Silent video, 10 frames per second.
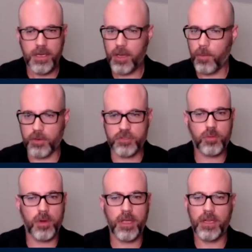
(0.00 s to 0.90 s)
It works
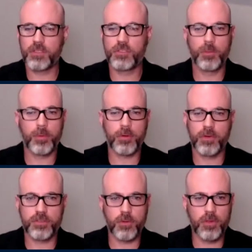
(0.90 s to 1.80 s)
great. It's super
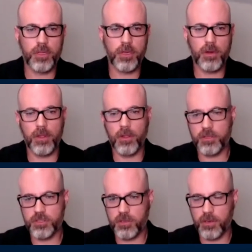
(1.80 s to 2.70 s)
crystal clear. It
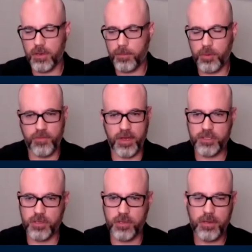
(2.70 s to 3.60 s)
looks
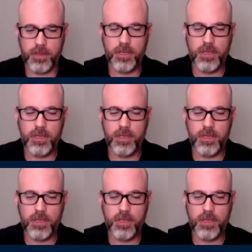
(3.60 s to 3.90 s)
professional.